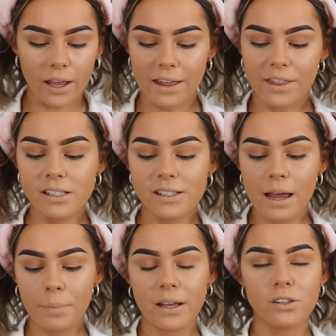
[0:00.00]
Okay, this
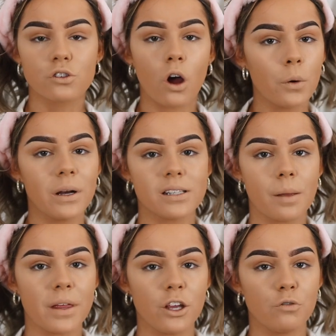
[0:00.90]
step is totally
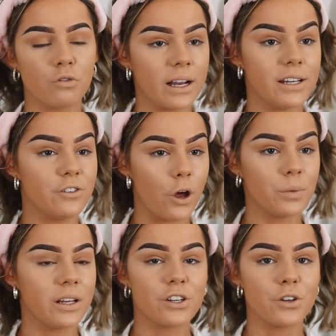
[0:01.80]
something you really
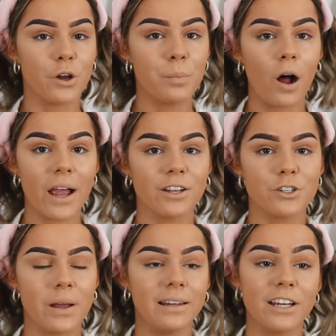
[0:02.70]
don't need to do, but I can
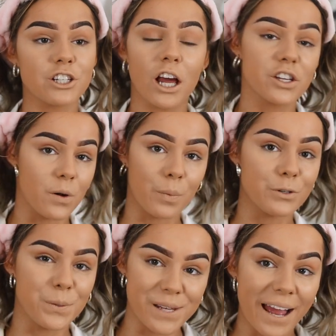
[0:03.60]
do it in literally like
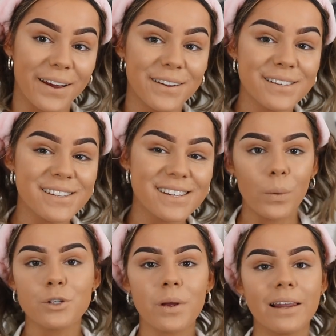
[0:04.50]
0.2 seconds.
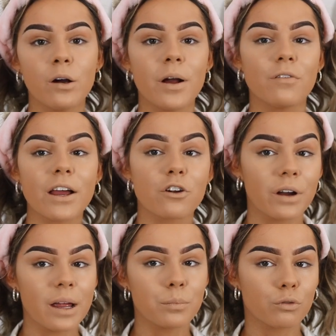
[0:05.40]
We're doing a little bit of like
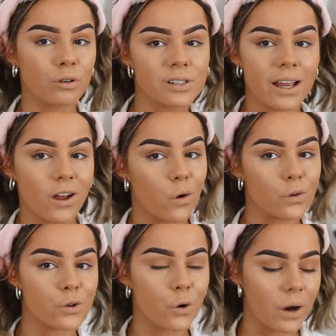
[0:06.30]
cream bronzing,
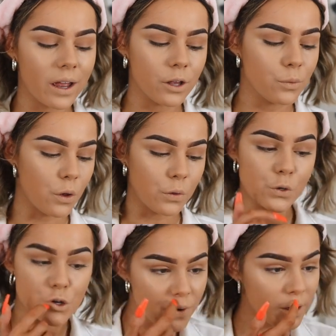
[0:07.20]
contouring, you know the
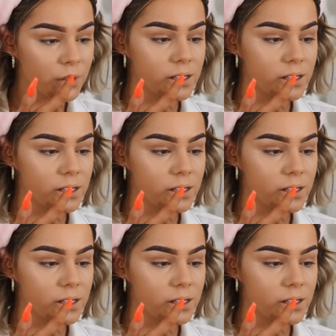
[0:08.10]
drill.